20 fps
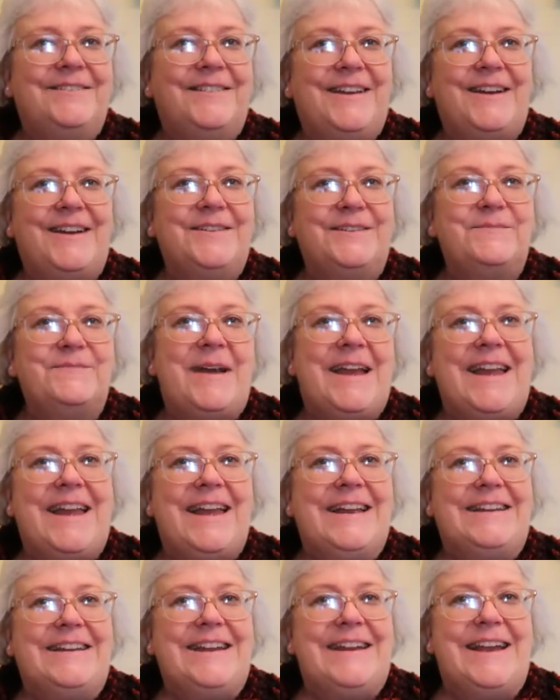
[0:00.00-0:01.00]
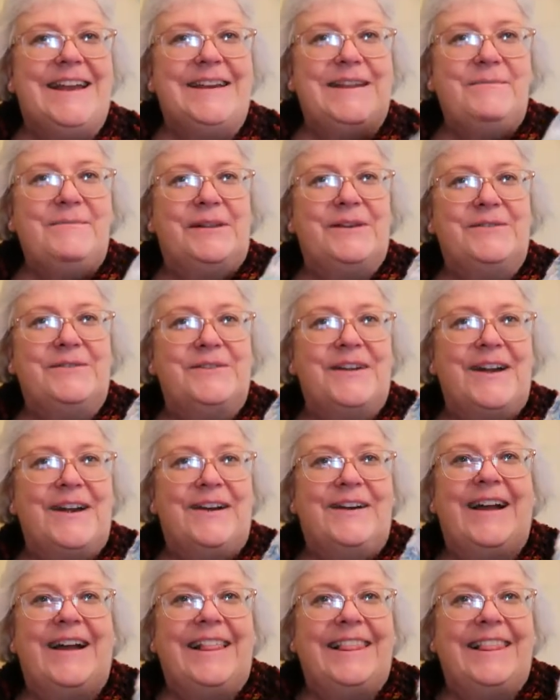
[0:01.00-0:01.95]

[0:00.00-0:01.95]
here's my handy dandy blow dryer.